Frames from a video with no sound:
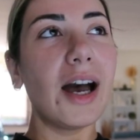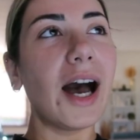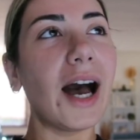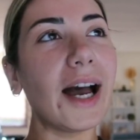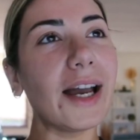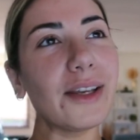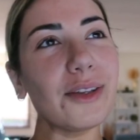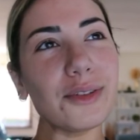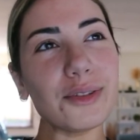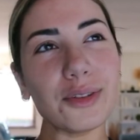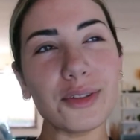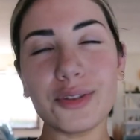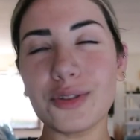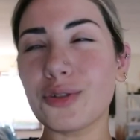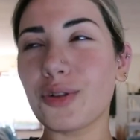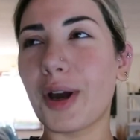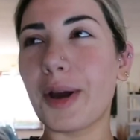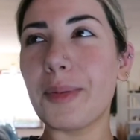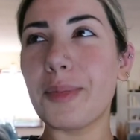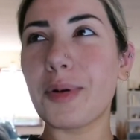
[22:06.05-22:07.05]
i used to
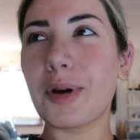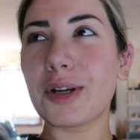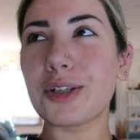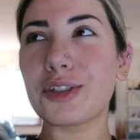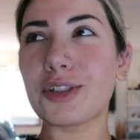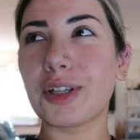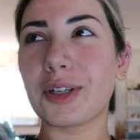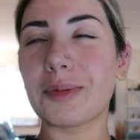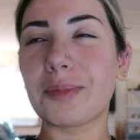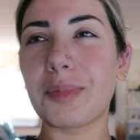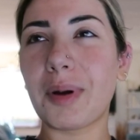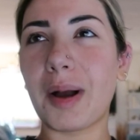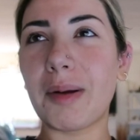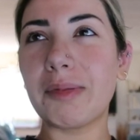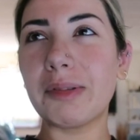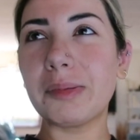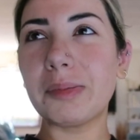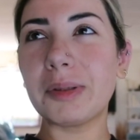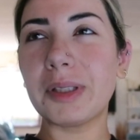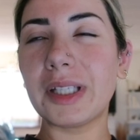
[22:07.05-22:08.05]
dry brush like
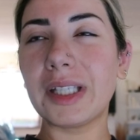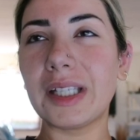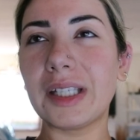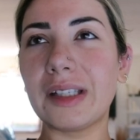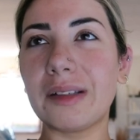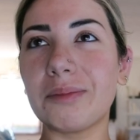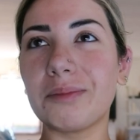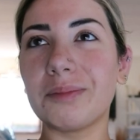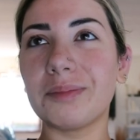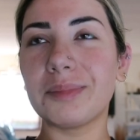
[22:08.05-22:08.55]
probably